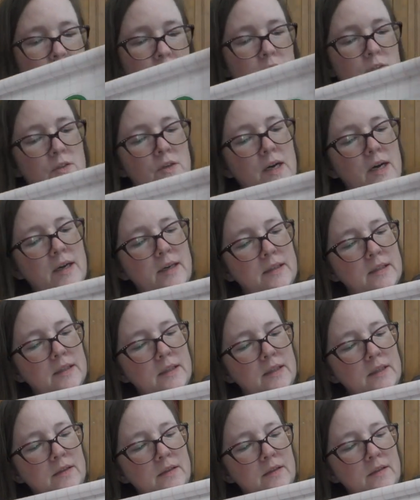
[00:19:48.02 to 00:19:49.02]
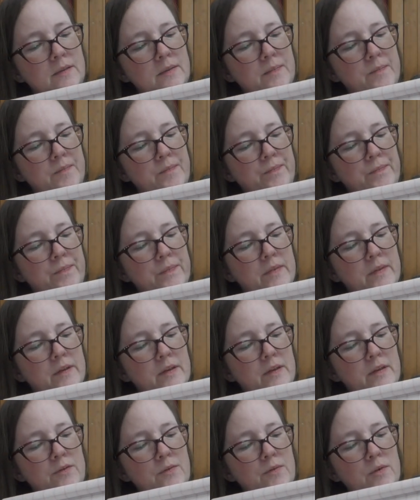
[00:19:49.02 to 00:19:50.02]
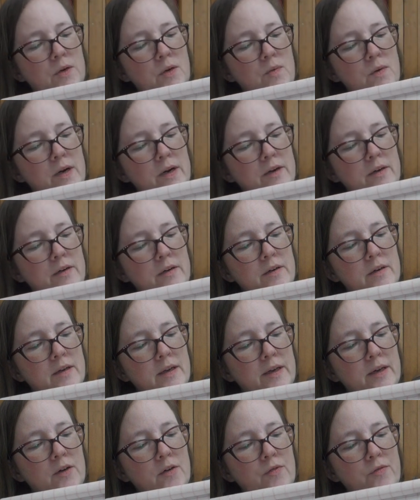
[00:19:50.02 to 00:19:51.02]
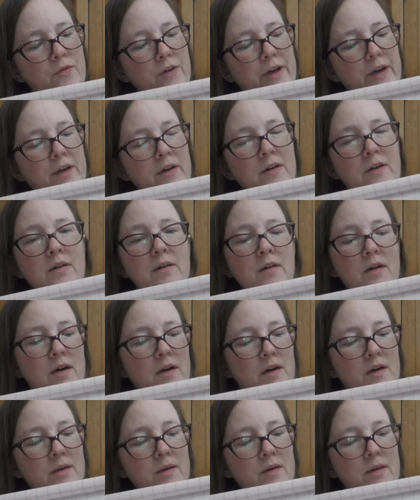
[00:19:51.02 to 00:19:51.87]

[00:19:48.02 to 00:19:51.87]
strand here is required, like over here,